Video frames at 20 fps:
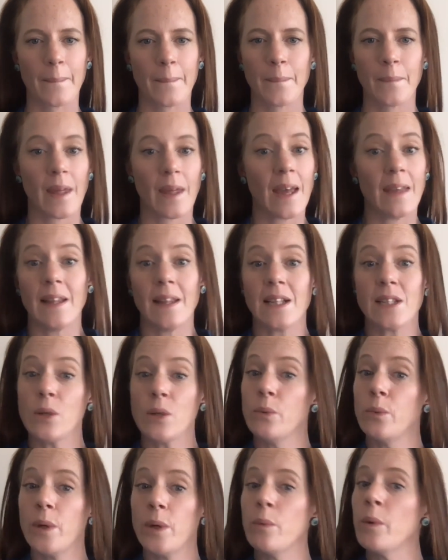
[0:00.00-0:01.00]
And that's all
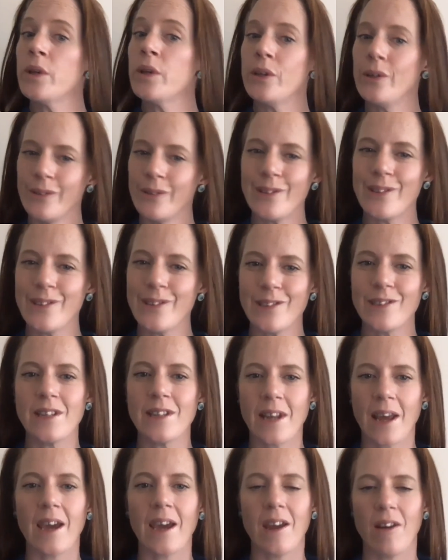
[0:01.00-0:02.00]
we want you to do
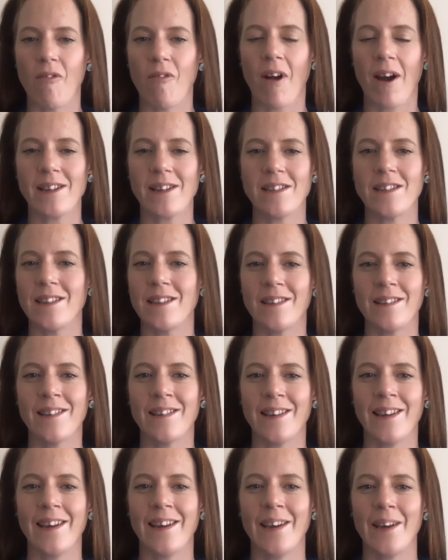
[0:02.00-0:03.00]
today in writing.
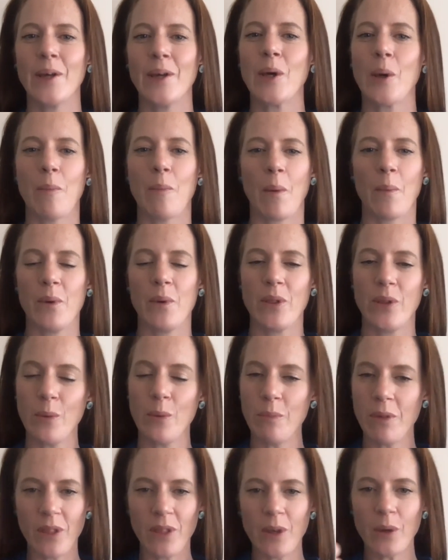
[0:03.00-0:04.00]
Come up with your
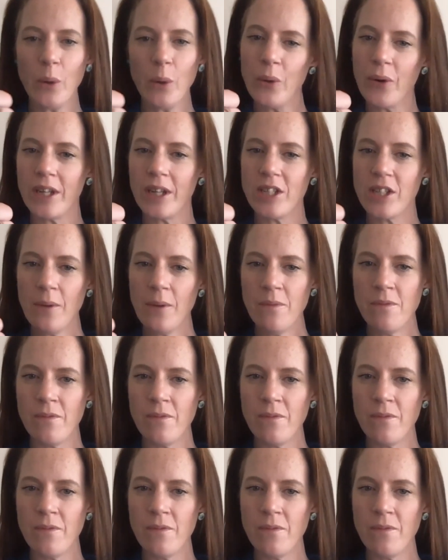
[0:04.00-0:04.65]
mythical creature,